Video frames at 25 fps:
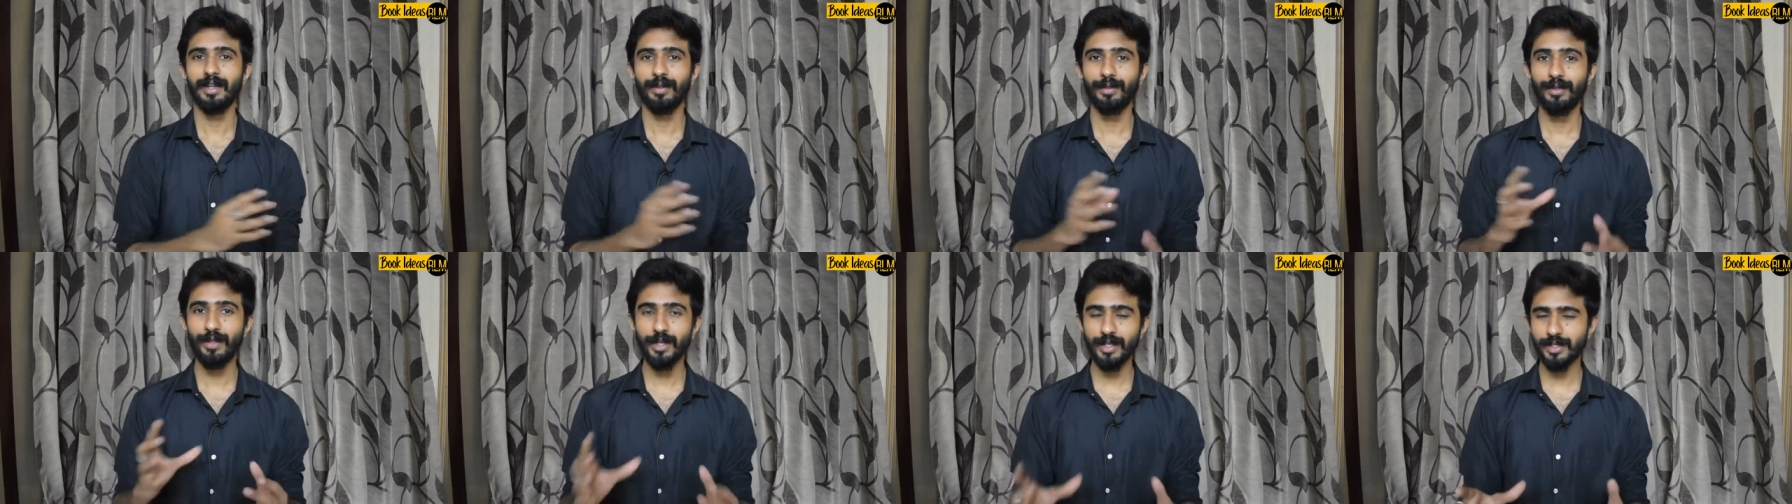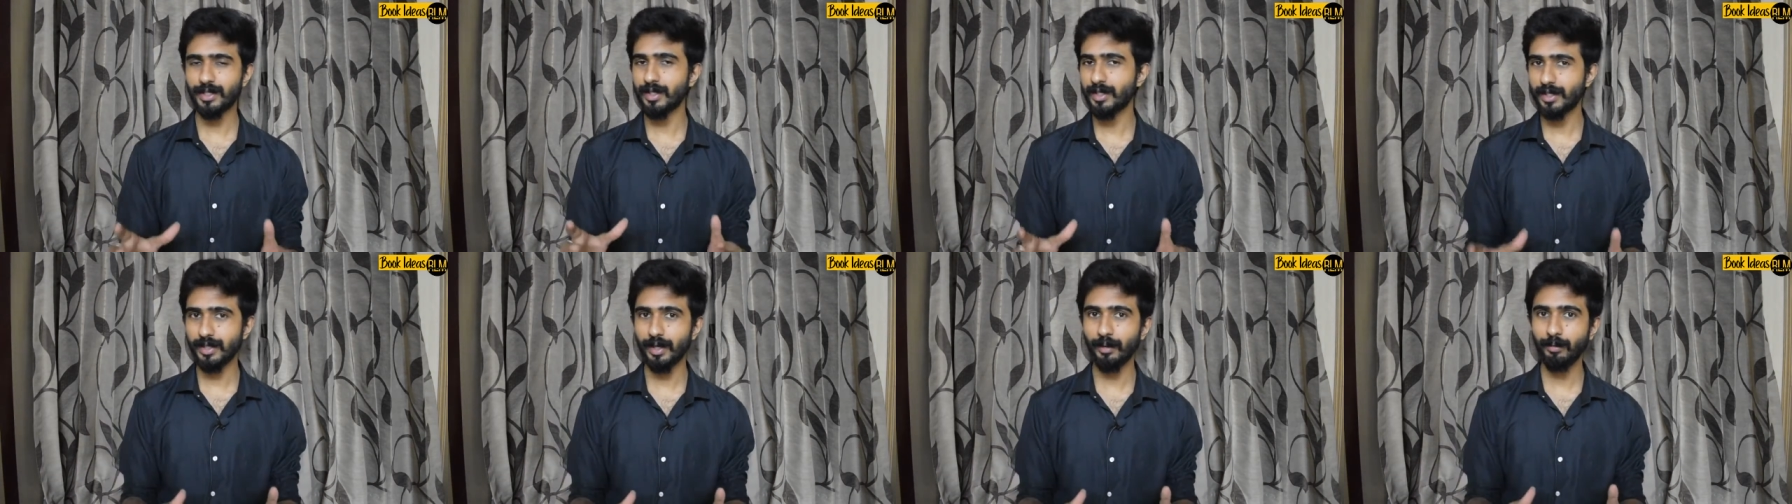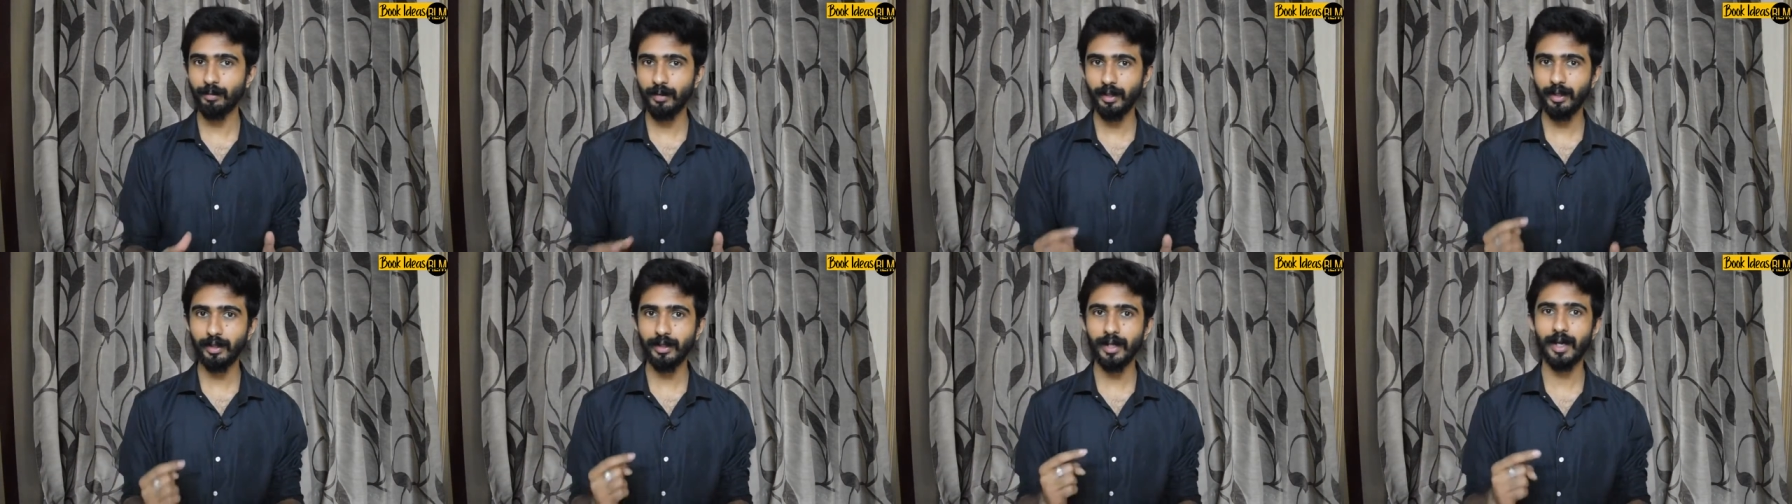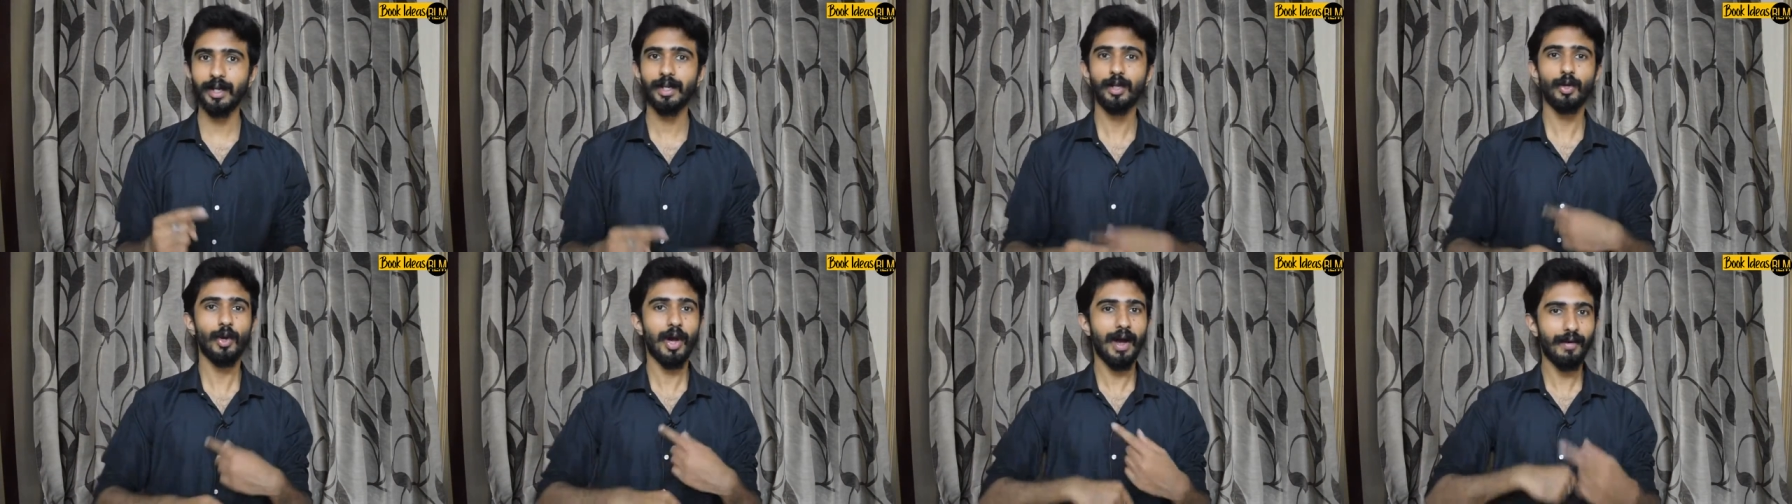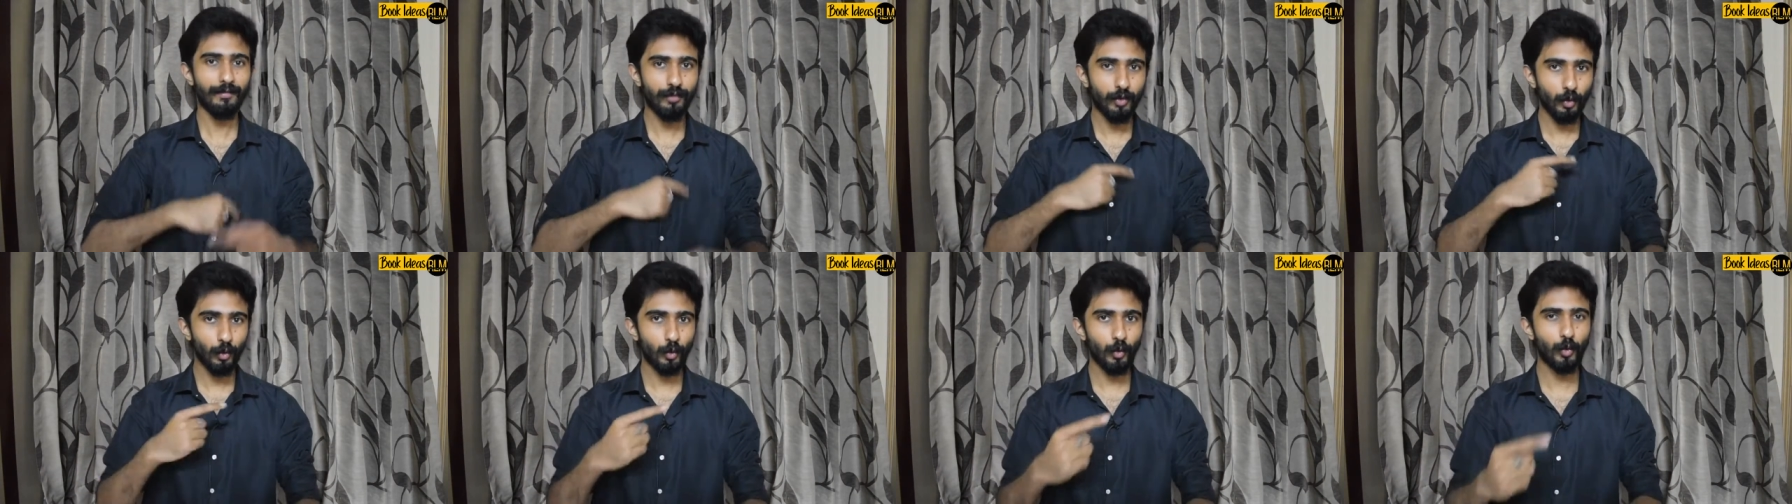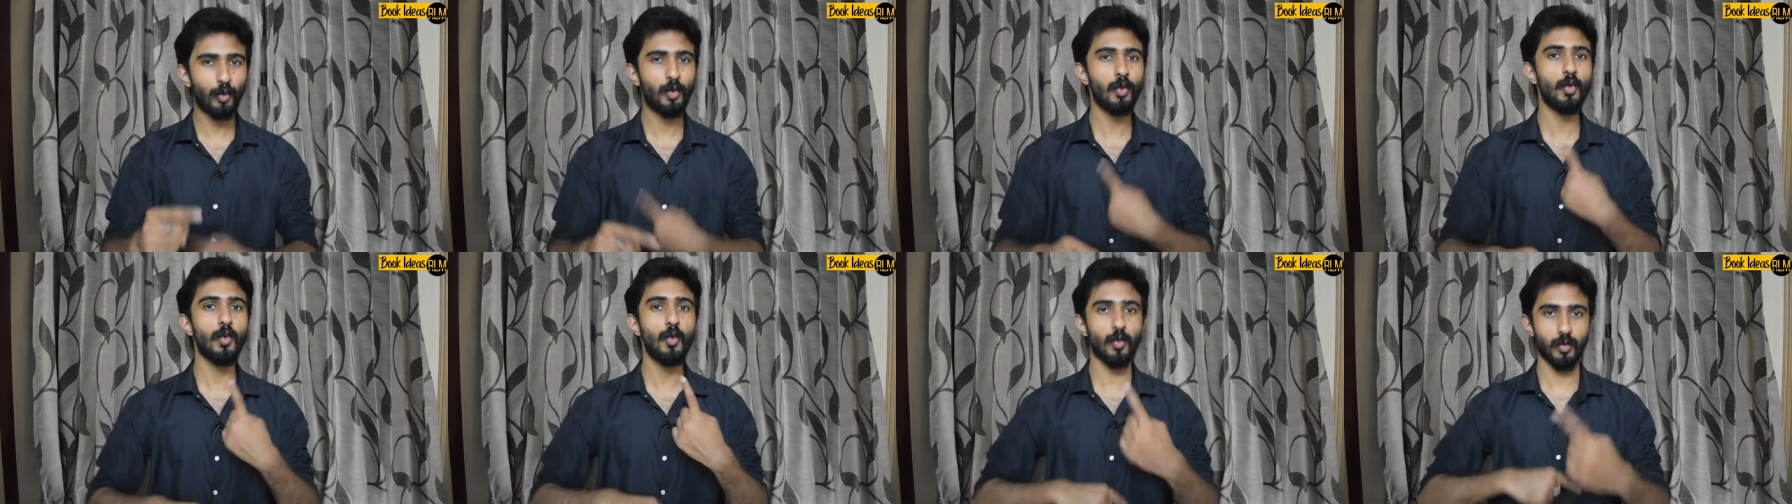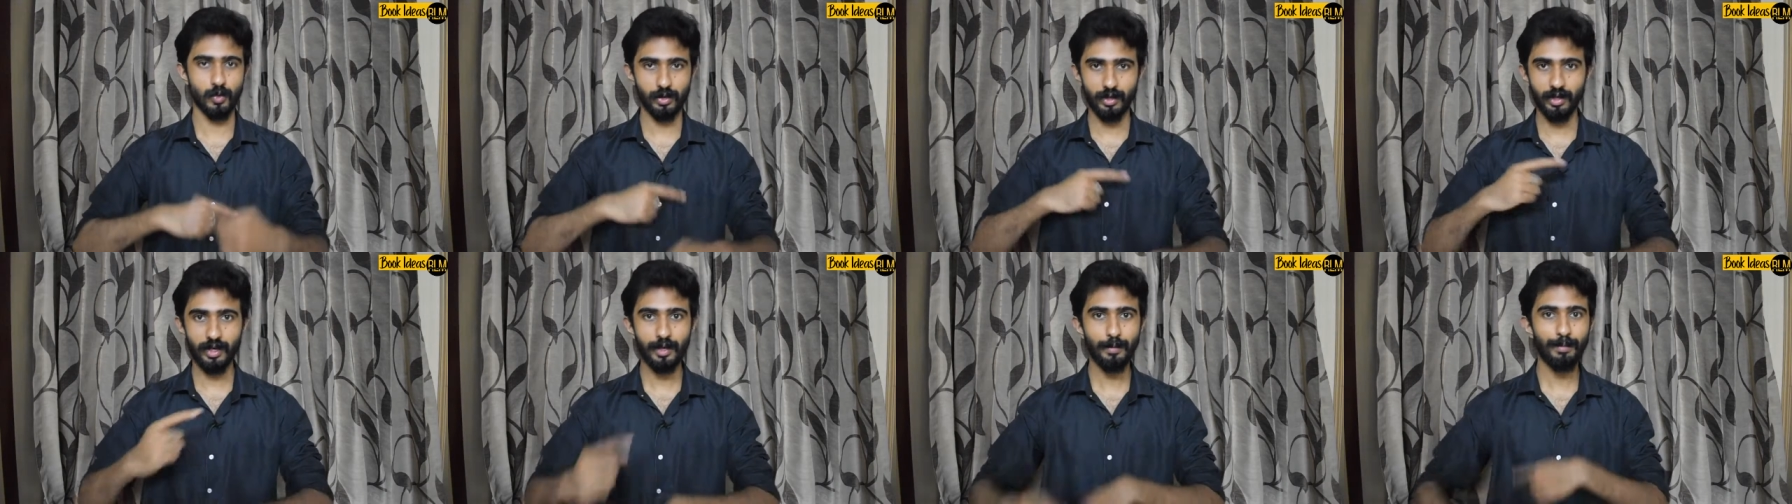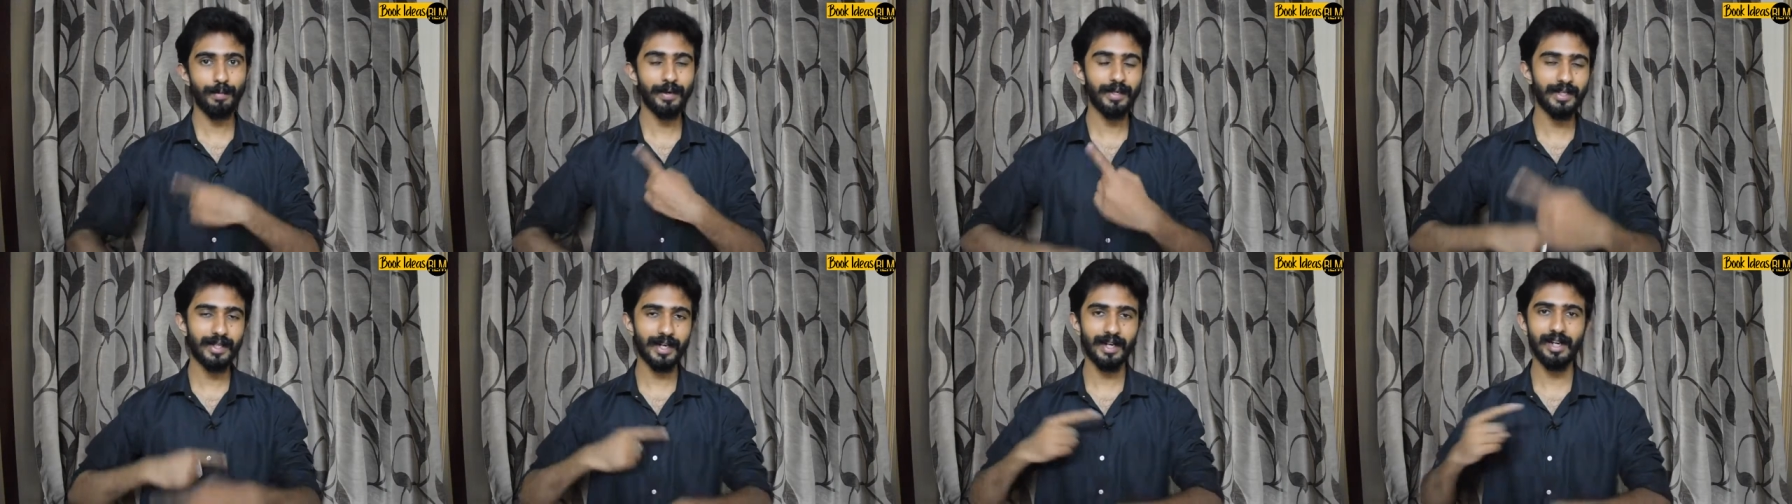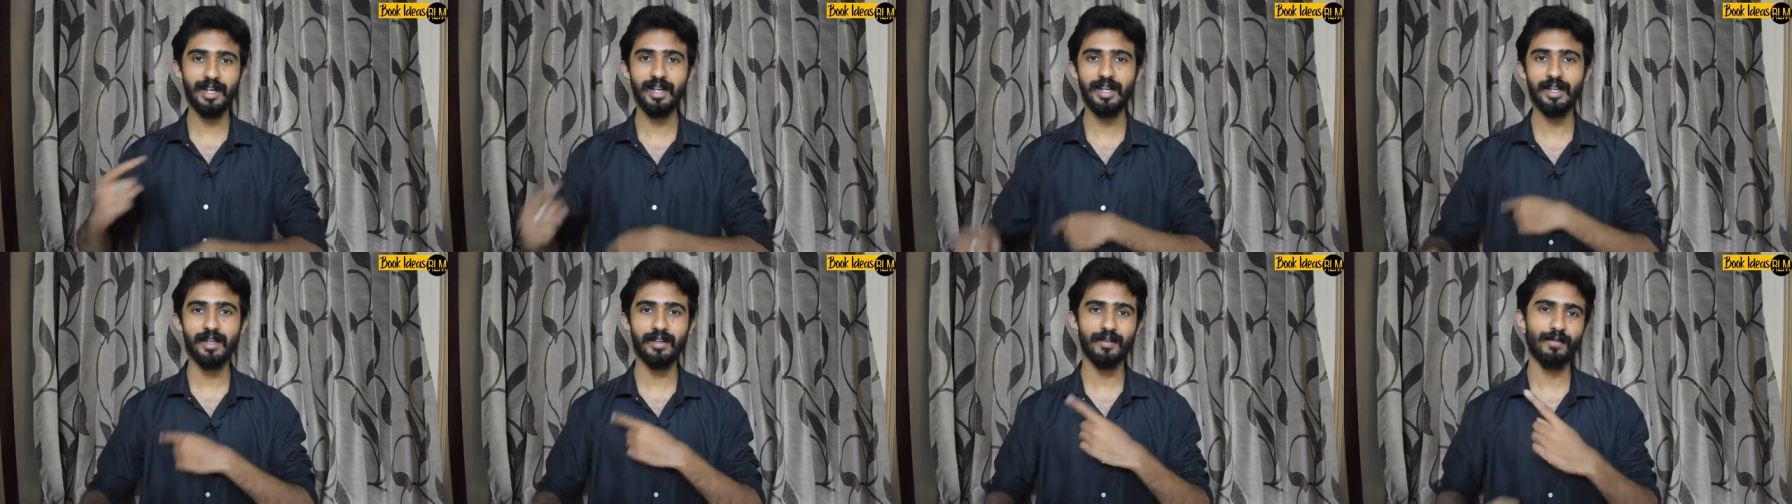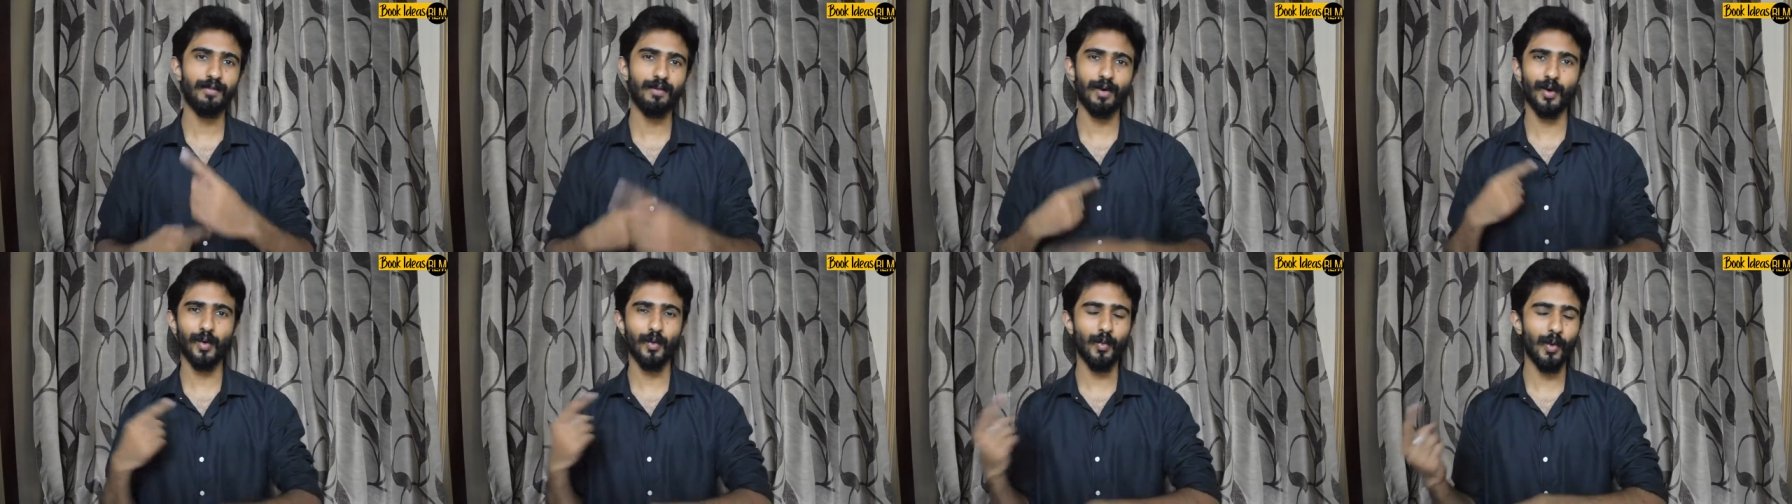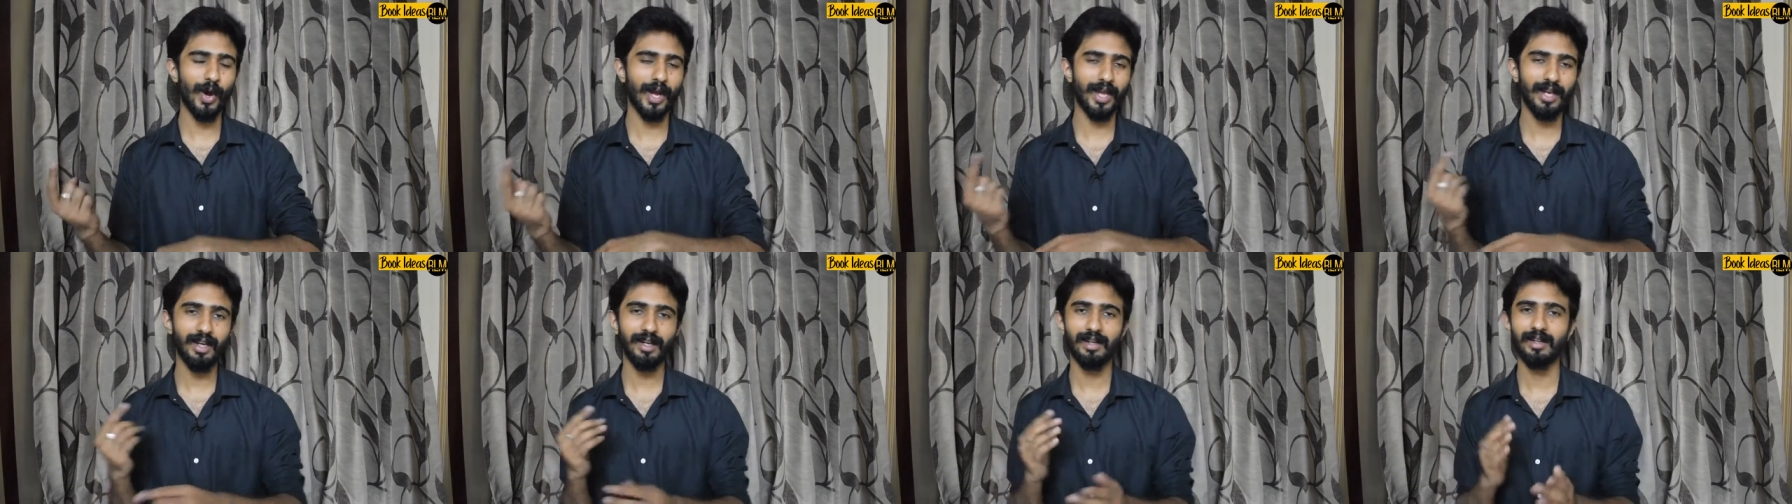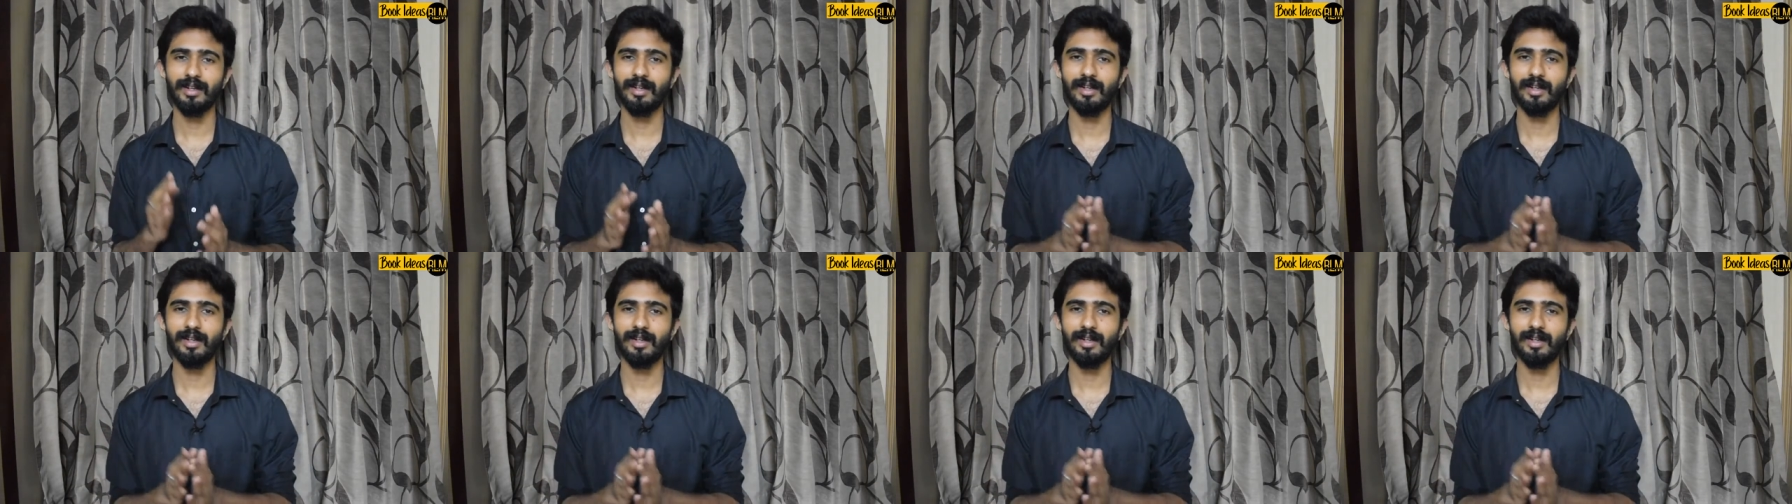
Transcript: This is something that you have to do repeatedly for a while.